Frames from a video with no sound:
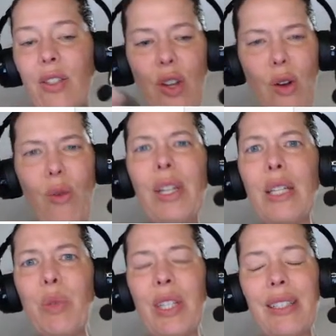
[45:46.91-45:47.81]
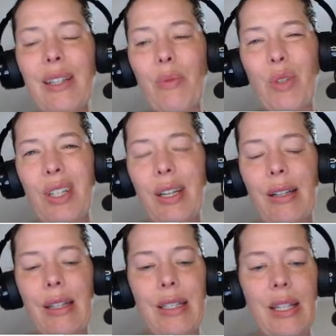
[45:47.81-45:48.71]
So let's put these numbers in
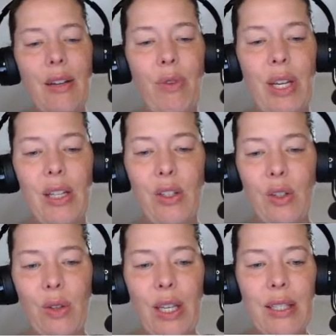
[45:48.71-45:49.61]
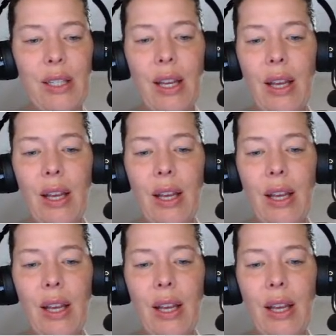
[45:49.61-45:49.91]
and let's see if we can do this.